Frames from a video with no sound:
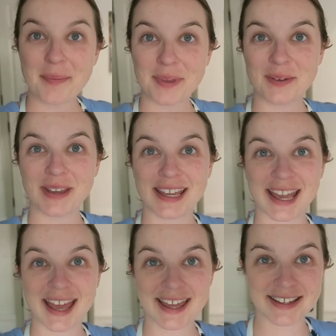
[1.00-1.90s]
happy
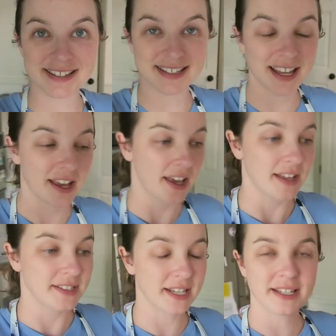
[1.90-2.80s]
weekend.
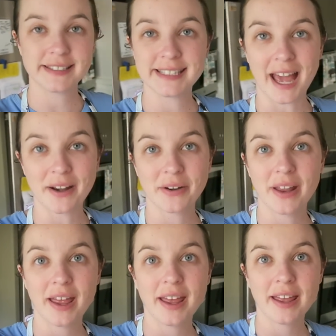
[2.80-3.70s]
Today's
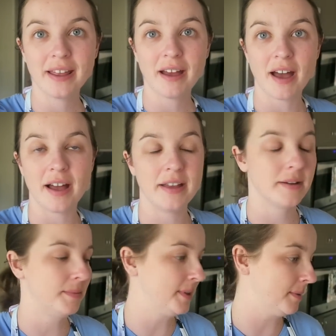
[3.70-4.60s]
Saturday. I
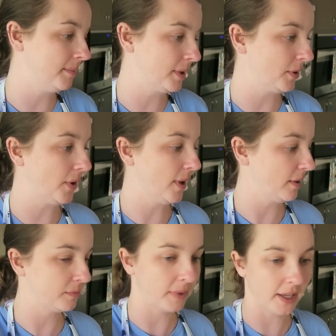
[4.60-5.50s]
am in the middle
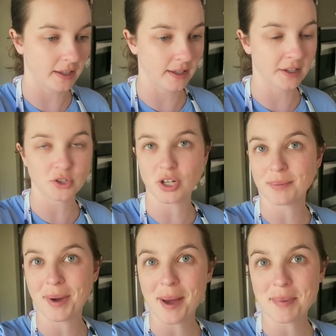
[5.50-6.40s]
of making
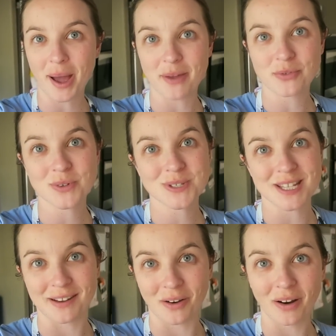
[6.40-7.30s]
chicken pot pie for
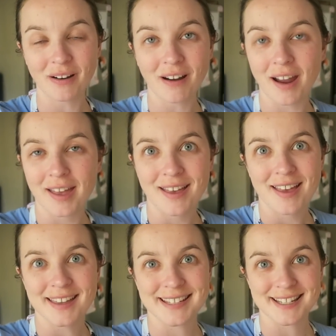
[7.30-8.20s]
dinner.
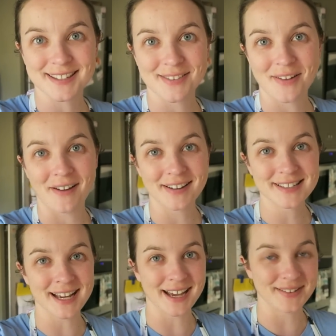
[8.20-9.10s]
It takes a long
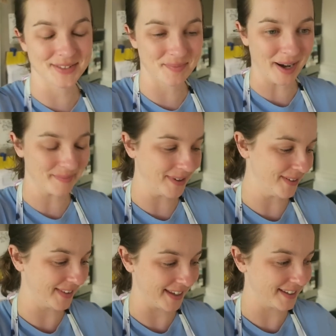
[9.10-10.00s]
time to prep
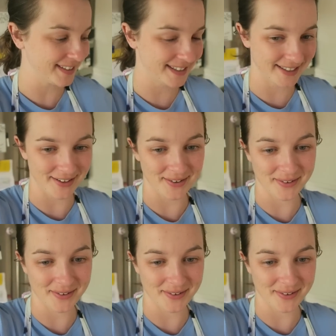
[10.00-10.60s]
all this, so